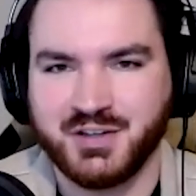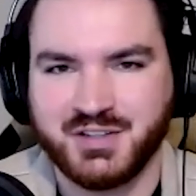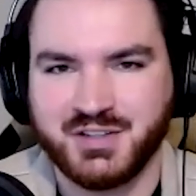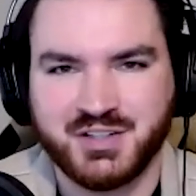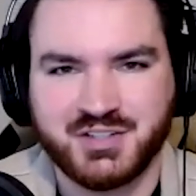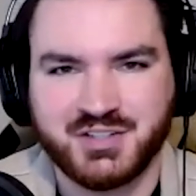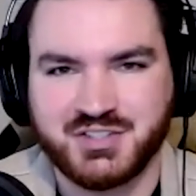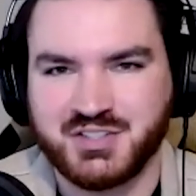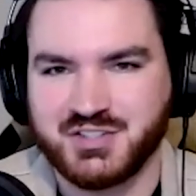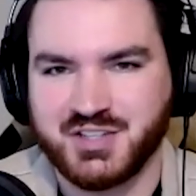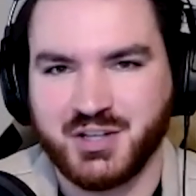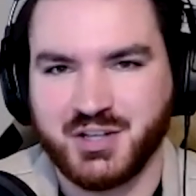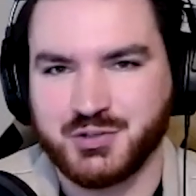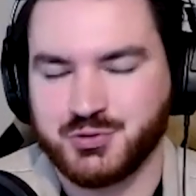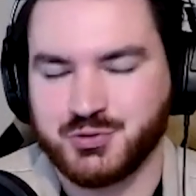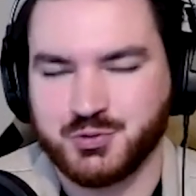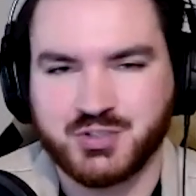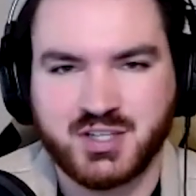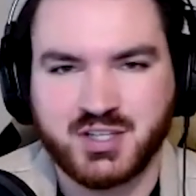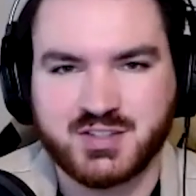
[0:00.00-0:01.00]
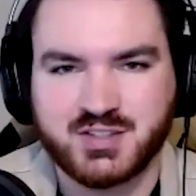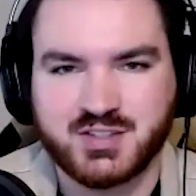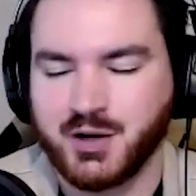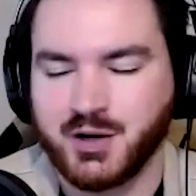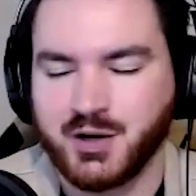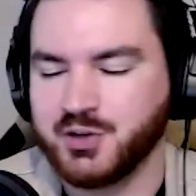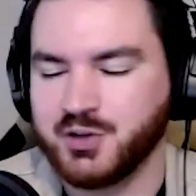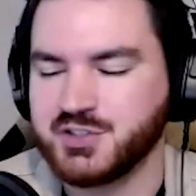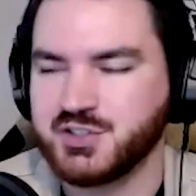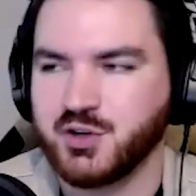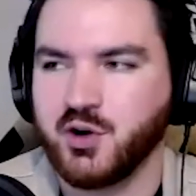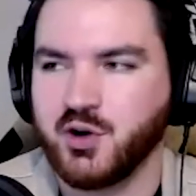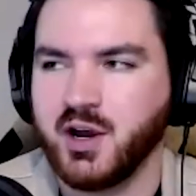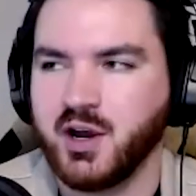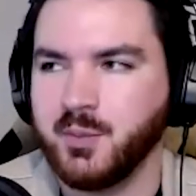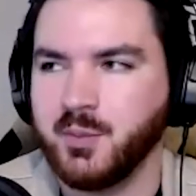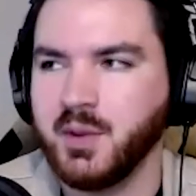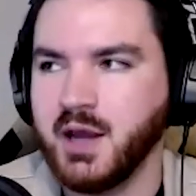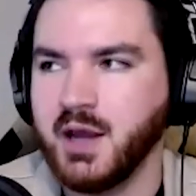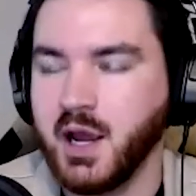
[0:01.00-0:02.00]
D two C sales through TikTok or Instagram.
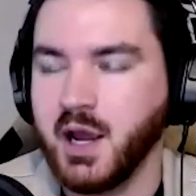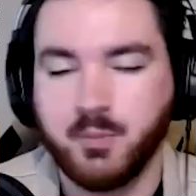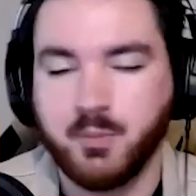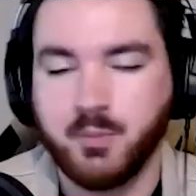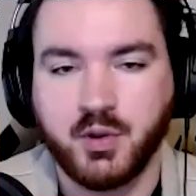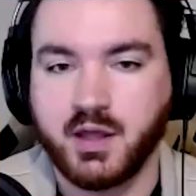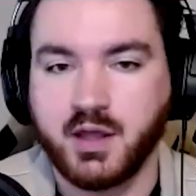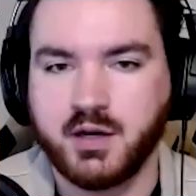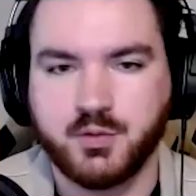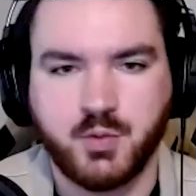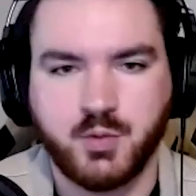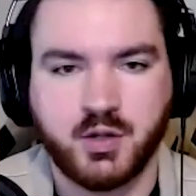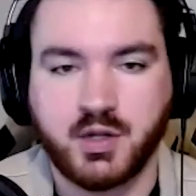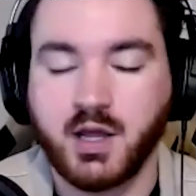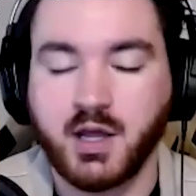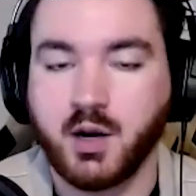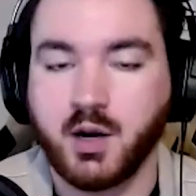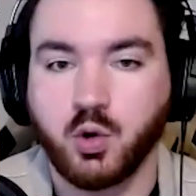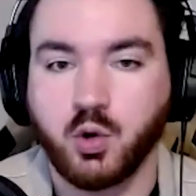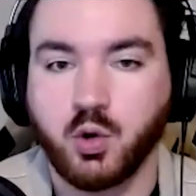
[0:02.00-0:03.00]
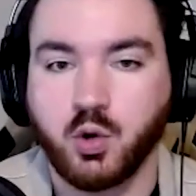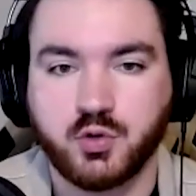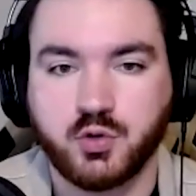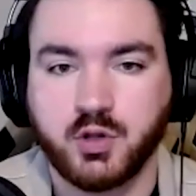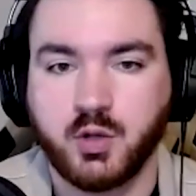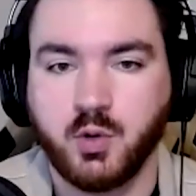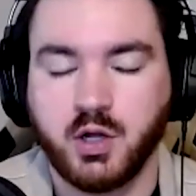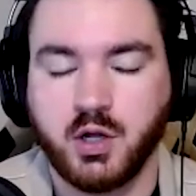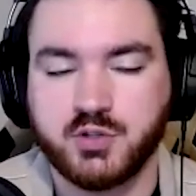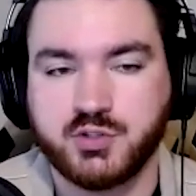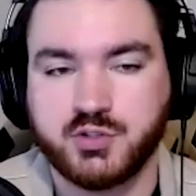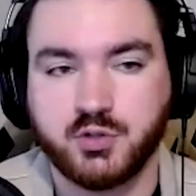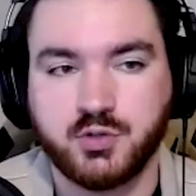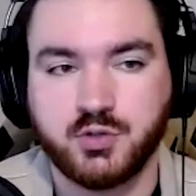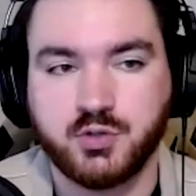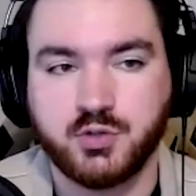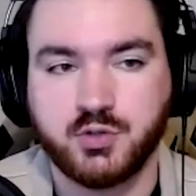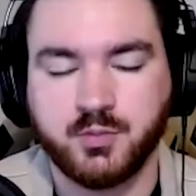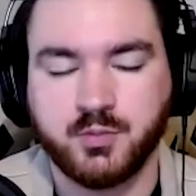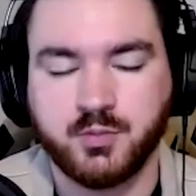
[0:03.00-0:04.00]
But then it, oh it kind of works really well too
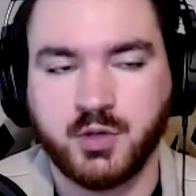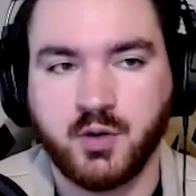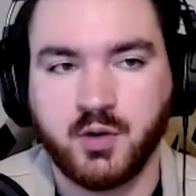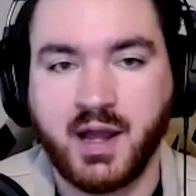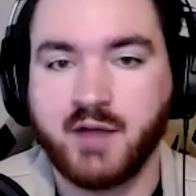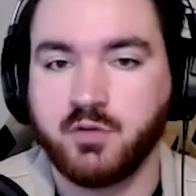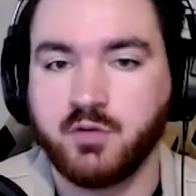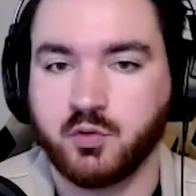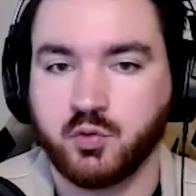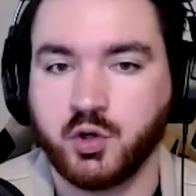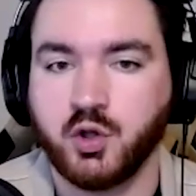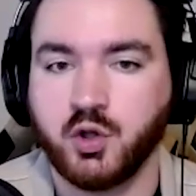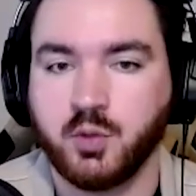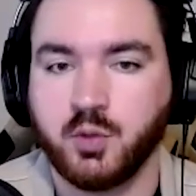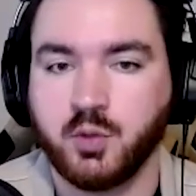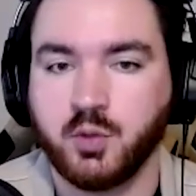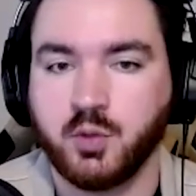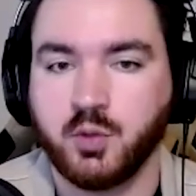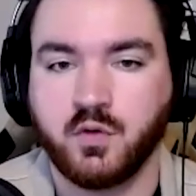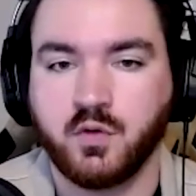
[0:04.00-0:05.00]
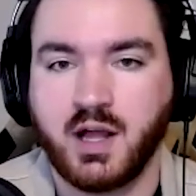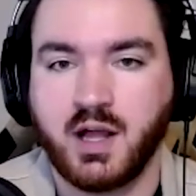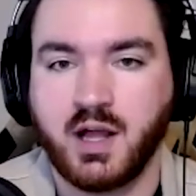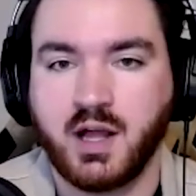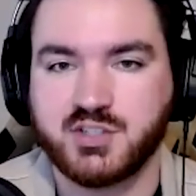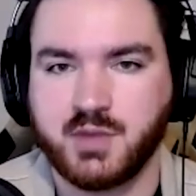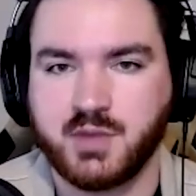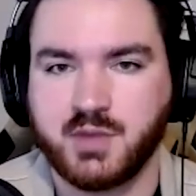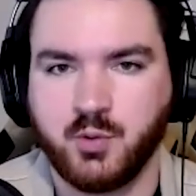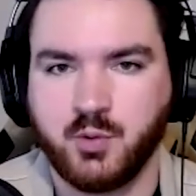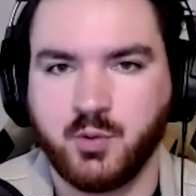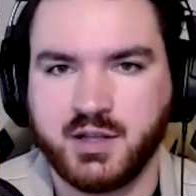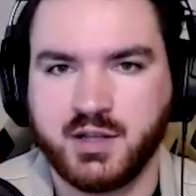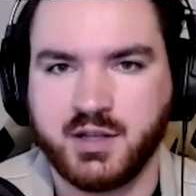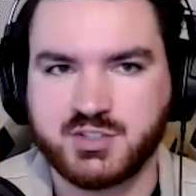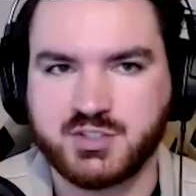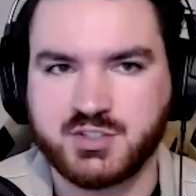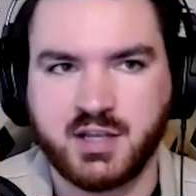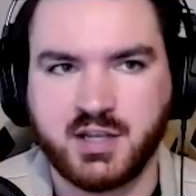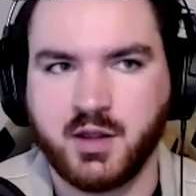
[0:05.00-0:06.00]
to, you know, have a real proof of concept that way to
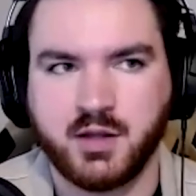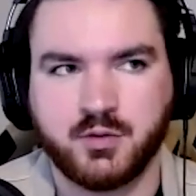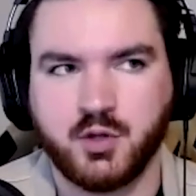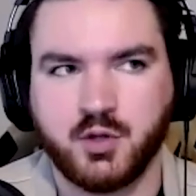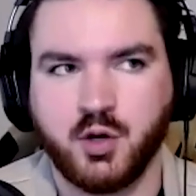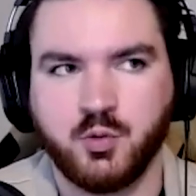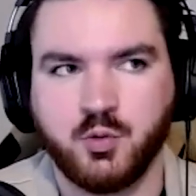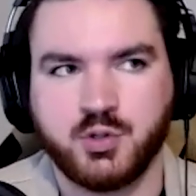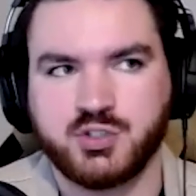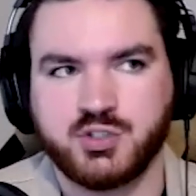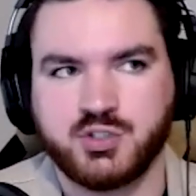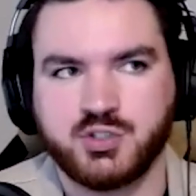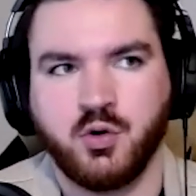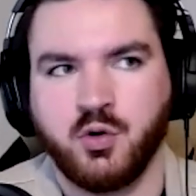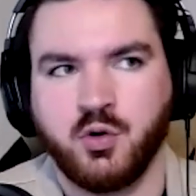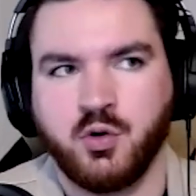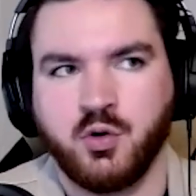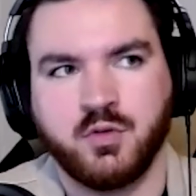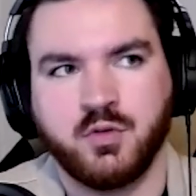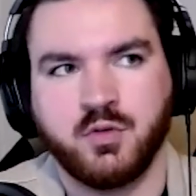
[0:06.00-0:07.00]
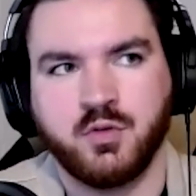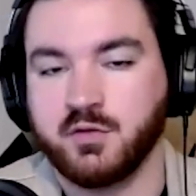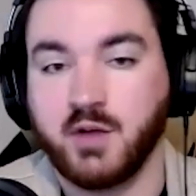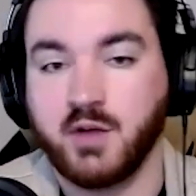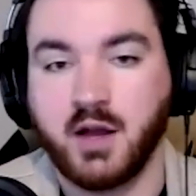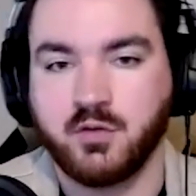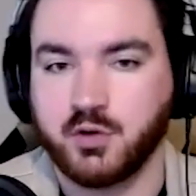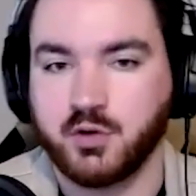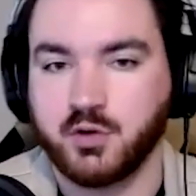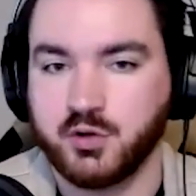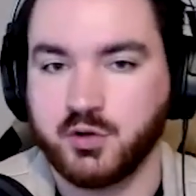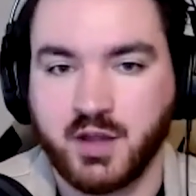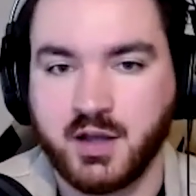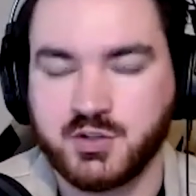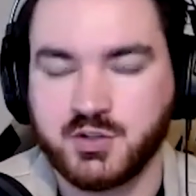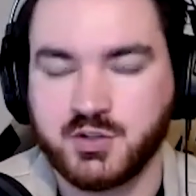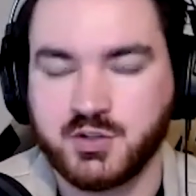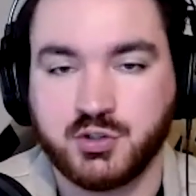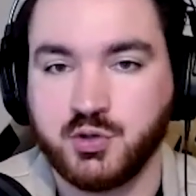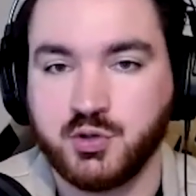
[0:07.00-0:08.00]
say like, you know, we sold like five hundred thousand
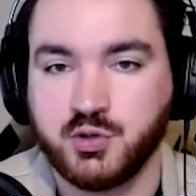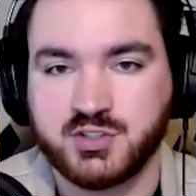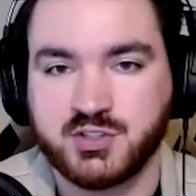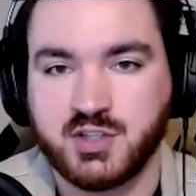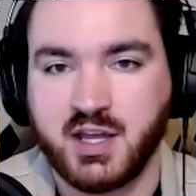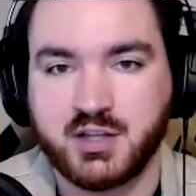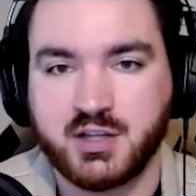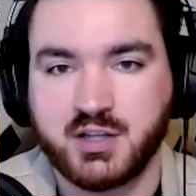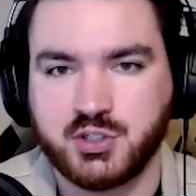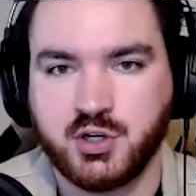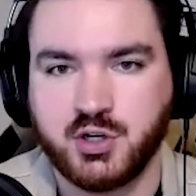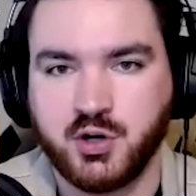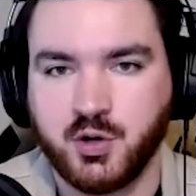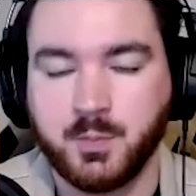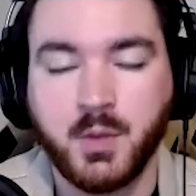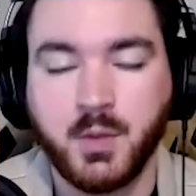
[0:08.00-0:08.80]
units last year,